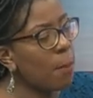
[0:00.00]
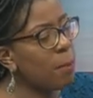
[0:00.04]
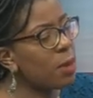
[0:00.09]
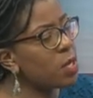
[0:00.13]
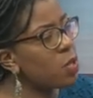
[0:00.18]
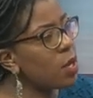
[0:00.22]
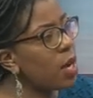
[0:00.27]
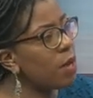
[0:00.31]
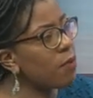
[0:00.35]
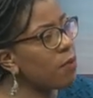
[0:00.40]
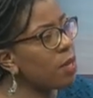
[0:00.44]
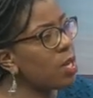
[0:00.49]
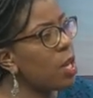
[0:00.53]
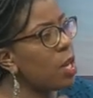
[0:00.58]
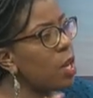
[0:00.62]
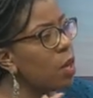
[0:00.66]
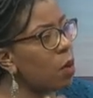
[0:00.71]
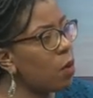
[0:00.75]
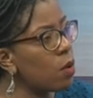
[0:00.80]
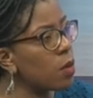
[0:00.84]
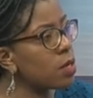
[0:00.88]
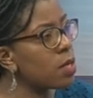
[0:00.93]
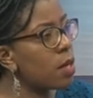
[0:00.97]
But do you have any
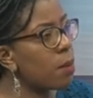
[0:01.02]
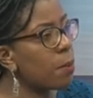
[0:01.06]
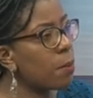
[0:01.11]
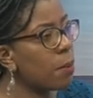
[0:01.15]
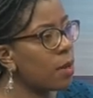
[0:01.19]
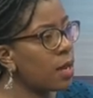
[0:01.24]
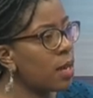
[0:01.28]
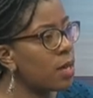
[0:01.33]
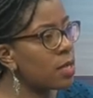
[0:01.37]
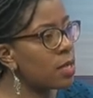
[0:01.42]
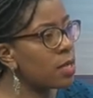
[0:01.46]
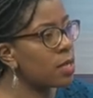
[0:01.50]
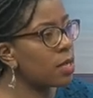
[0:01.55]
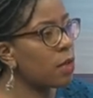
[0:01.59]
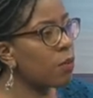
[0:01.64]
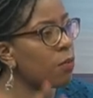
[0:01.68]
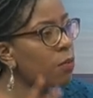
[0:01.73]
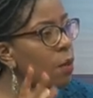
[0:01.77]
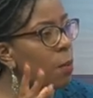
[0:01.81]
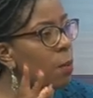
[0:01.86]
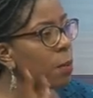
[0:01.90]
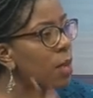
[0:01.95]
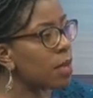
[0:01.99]
long-term plans
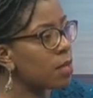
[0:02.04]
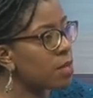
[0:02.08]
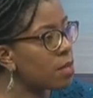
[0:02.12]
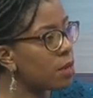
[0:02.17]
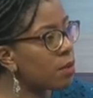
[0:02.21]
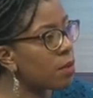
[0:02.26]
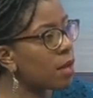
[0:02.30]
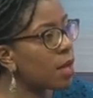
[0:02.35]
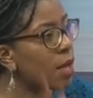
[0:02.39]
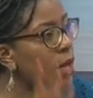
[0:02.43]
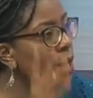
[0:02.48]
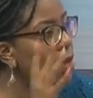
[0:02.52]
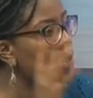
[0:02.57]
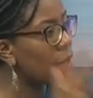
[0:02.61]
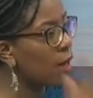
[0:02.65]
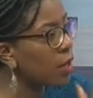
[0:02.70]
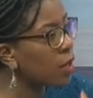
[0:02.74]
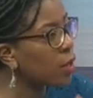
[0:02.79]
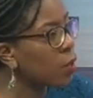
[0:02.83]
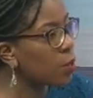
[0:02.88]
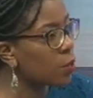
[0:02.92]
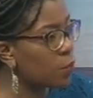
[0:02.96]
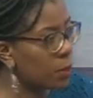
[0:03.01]
for mentoring
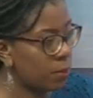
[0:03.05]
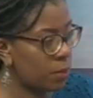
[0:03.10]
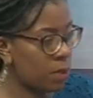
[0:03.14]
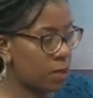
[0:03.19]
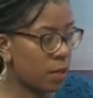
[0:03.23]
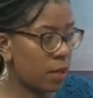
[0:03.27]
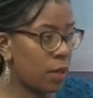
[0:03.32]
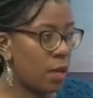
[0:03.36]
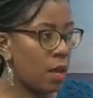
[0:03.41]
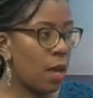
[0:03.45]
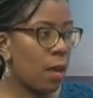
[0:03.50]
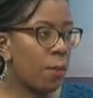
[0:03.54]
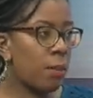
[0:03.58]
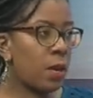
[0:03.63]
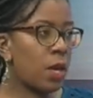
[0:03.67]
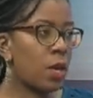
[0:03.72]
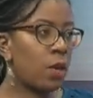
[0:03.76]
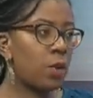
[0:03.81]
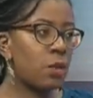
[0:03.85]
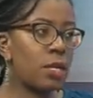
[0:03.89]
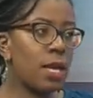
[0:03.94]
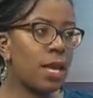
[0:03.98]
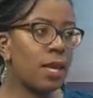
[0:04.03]
younger women?
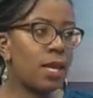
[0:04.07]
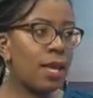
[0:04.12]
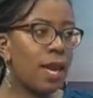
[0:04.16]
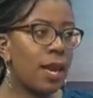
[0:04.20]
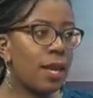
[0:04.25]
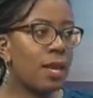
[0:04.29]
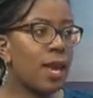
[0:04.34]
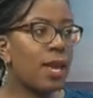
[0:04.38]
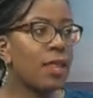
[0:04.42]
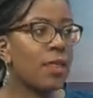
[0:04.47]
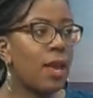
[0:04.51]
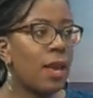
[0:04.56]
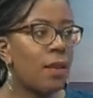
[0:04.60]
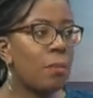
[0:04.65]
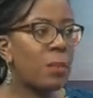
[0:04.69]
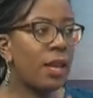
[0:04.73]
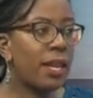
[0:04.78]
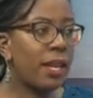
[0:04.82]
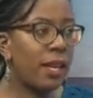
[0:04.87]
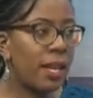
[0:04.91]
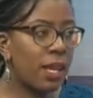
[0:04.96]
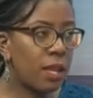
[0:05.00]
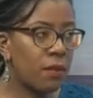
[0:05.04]
Because again, I
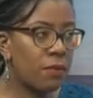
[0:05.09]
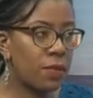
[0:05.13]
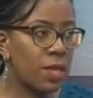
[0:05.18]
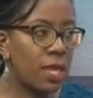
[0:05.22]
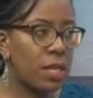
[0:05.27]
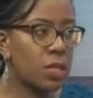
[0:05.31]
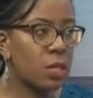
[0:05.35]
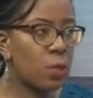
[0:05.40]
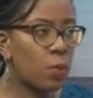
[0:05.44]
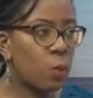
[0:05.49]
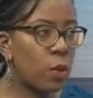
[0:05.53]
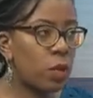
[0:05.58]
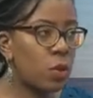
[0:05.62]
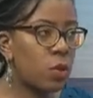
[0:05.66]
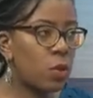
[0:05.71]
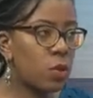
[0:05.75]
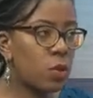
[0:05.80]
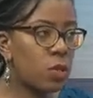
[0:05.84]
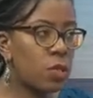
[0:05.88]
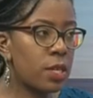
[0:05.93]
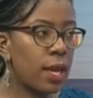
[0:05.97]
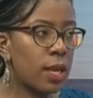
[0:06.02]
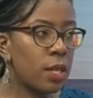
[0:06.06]
believe that when
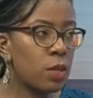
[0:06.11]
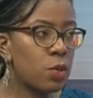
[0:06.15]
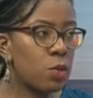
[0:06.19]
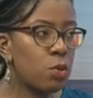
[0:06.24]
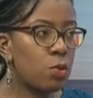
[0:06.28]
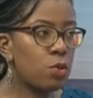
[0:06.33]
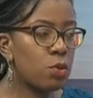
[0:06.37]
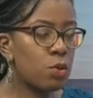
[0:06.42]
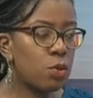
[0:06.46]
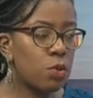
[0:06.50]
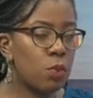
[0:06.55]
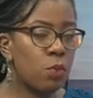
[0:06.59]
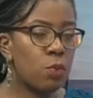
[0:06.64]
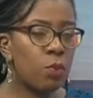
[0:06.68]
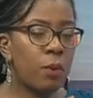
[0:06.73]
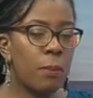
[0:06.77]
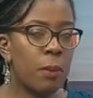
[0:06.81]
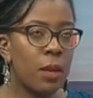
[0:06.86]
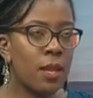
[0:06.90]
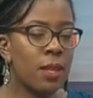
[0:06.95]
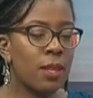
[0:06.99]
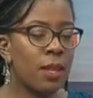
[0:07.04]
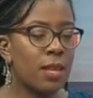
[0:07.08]
you're trying to show
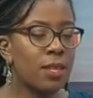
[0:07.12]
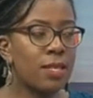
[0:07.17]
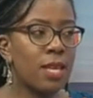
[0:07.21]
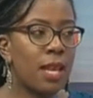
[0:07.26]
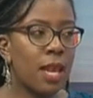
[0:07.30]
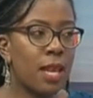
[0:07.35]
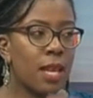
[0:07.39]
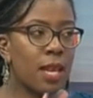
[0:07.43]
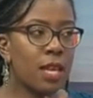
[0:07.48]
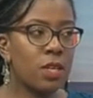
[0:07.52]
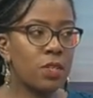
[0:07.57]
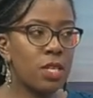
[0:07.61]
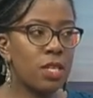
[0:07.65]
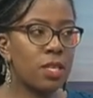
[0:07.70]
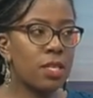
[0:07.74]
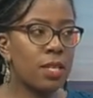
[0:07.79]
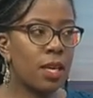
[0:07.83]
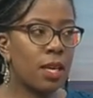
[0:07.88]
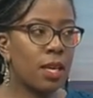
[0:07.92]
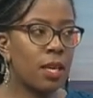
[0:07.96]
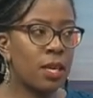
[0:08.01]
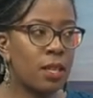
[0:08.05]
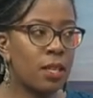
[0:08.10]
women that they can actually
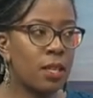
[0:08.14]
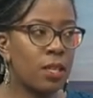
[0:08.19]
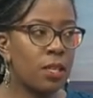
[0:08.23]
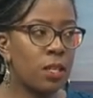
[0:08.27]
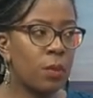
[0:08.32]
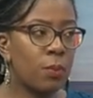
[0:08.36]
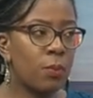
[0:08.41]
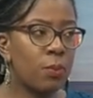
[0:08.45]
take leadership